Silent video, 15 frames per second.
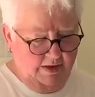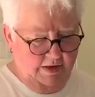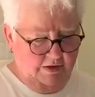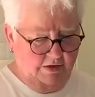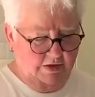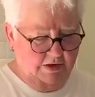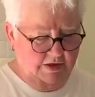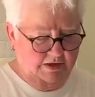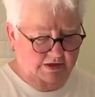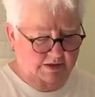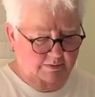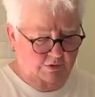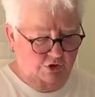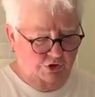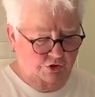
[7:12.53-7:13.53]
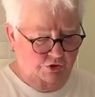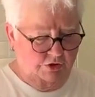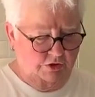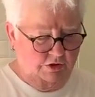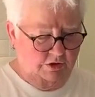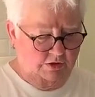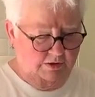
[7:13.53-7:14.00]
I'm going to add some of the
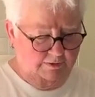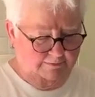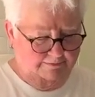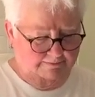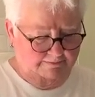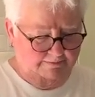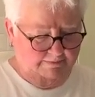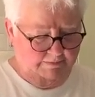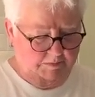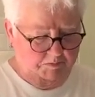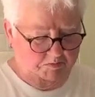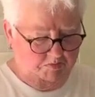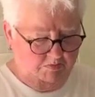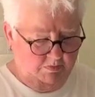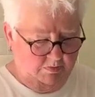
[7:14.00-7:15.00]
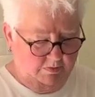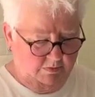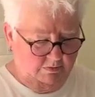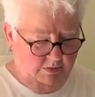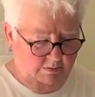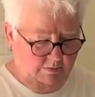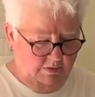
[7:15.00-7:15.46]
sugar,
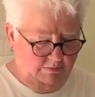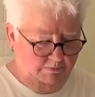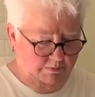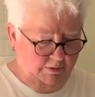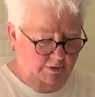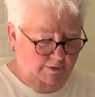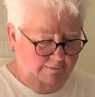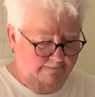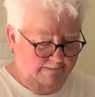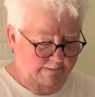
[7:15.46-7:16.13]
bit by bit.